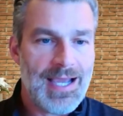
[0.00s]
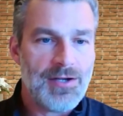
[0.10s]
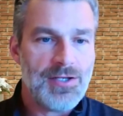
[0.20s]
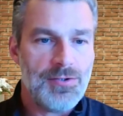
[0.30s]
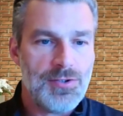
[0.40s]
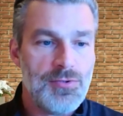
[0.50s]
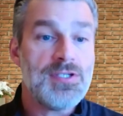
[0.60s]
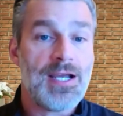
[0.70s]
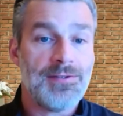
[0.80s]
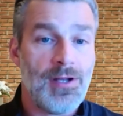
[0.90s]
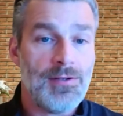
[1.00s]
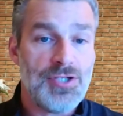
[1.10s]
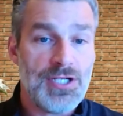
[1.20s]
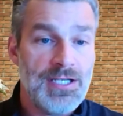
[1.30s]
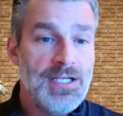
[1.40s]
How do you use
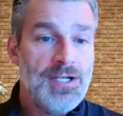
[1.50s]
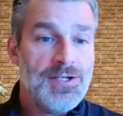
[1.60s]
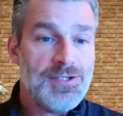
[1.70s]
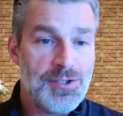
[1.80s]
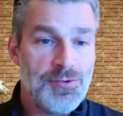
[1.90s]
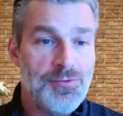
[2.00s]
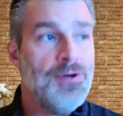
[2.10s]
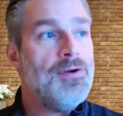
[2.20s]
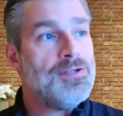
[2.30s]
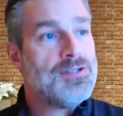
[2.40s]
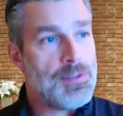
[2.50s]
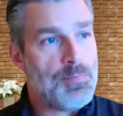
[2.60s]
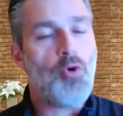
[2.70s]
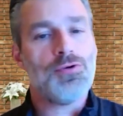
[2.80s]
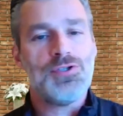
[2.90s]
technology to
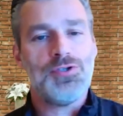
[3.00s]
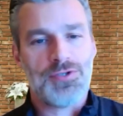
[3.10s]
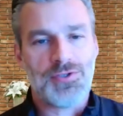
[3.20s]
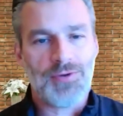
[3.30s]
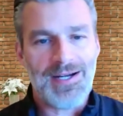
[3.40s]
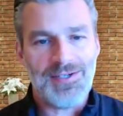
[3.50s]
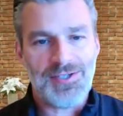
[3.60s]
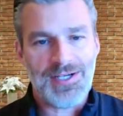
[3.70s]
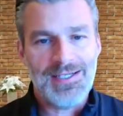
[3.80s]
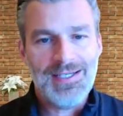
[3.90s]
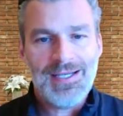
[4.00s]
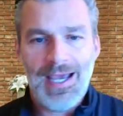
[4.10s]
support your strategy?